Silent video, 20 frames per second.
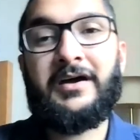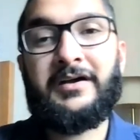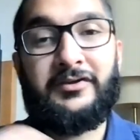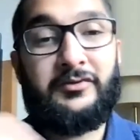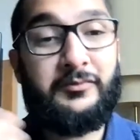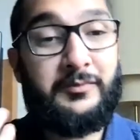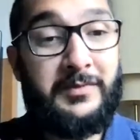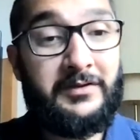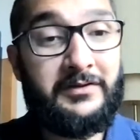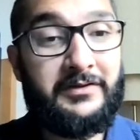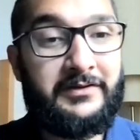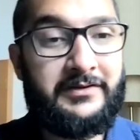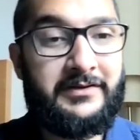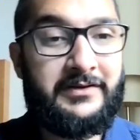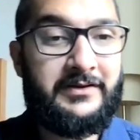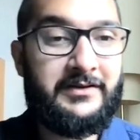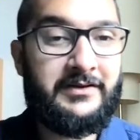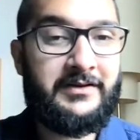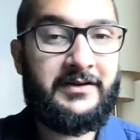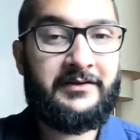
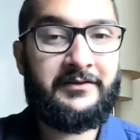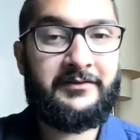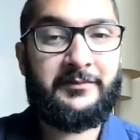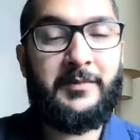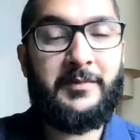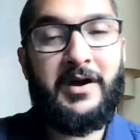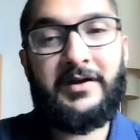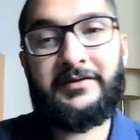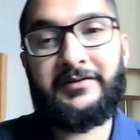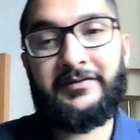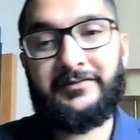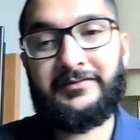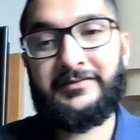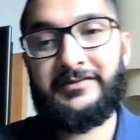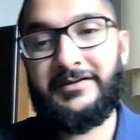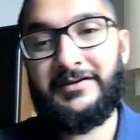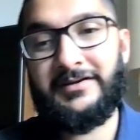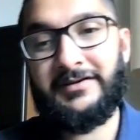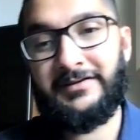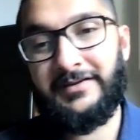humility, his
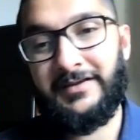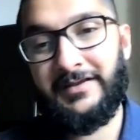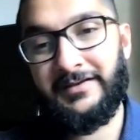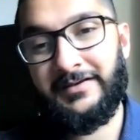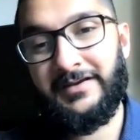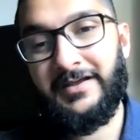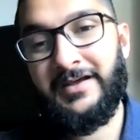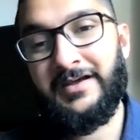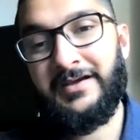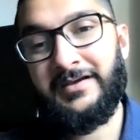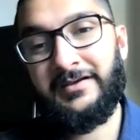modesty, and then,